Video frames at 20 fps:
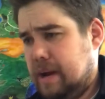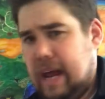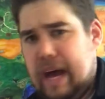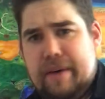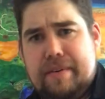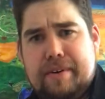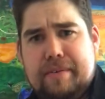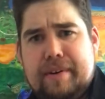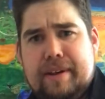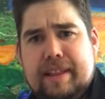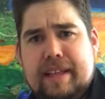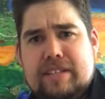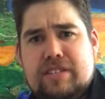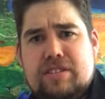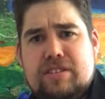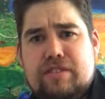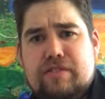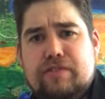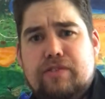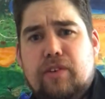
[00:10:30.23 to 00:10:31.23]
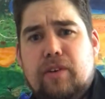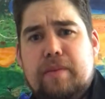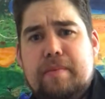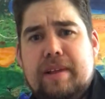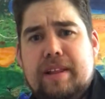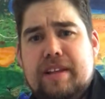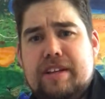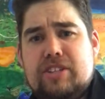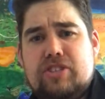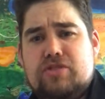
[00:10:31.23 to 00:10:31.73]
how it relates to the
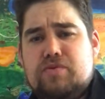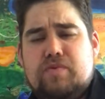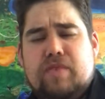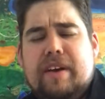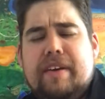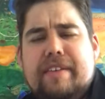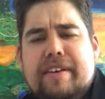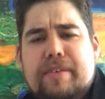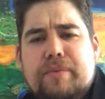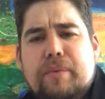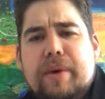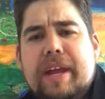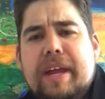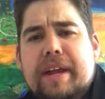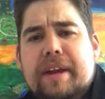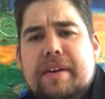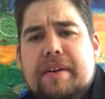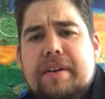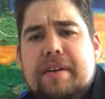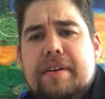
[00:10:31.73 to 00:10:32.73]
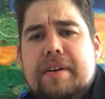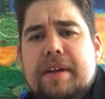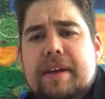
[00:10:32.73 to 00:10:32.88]
formula is very weird.